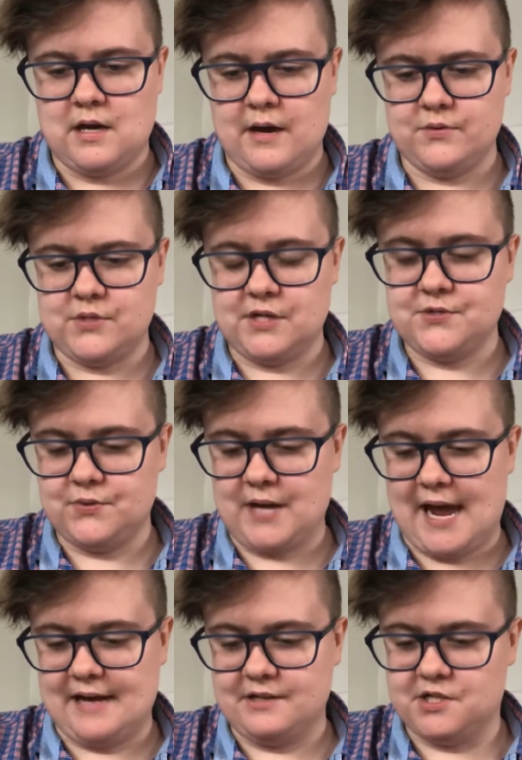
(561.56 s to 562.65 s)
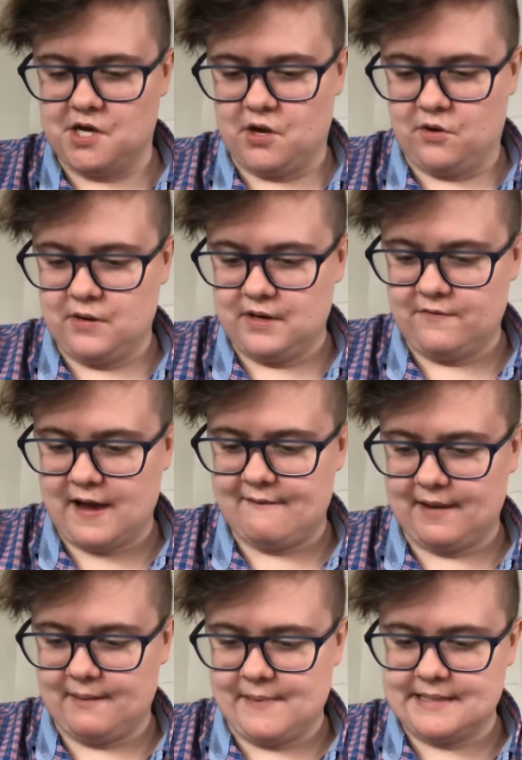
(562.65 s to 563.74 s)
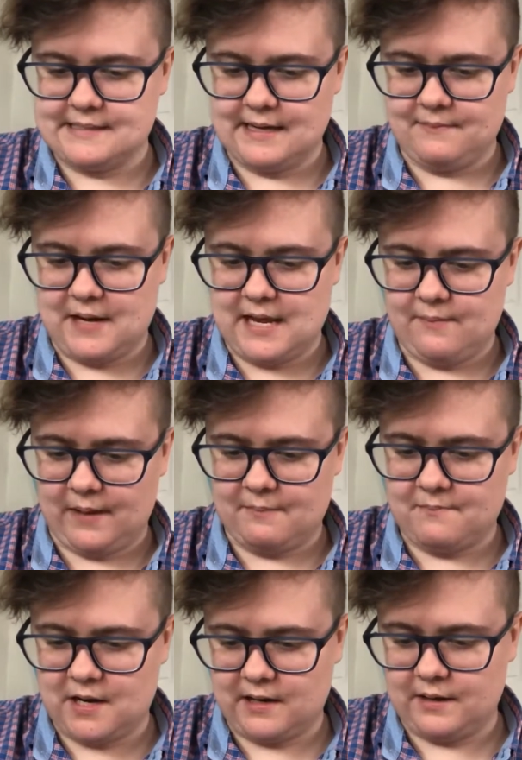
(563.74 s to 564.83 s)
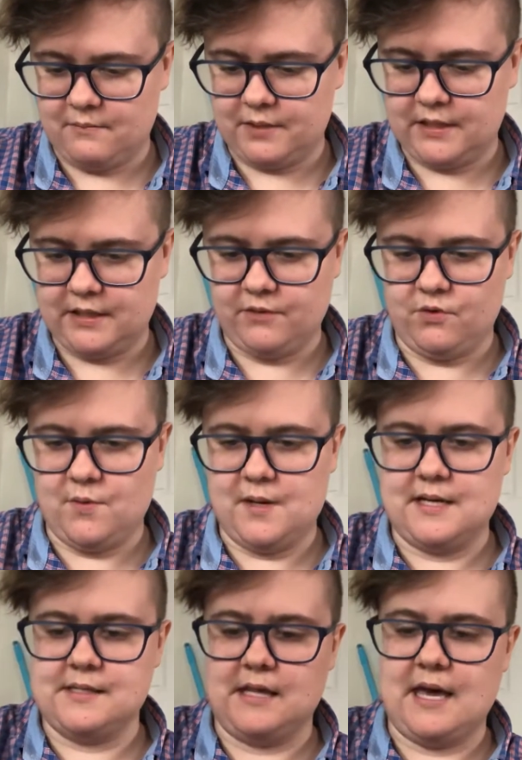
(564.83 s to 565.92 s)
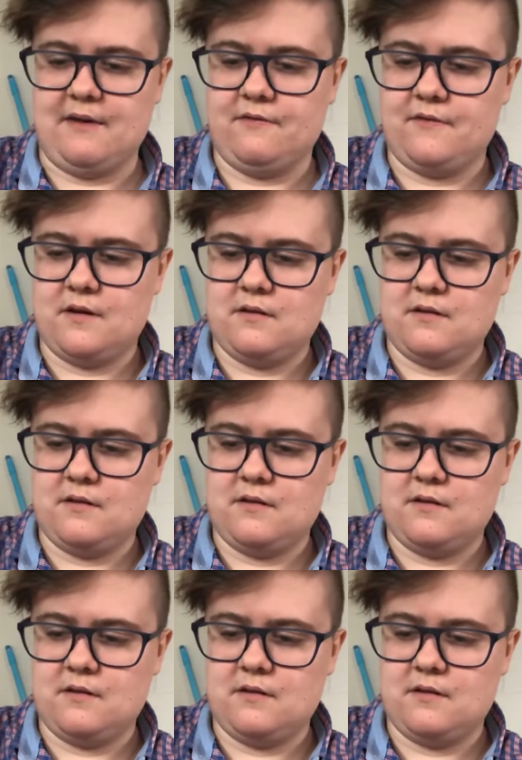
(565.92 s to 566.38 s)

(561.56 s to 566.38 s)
I was also dying to know if having a messed up name like Puck completely ruined his life.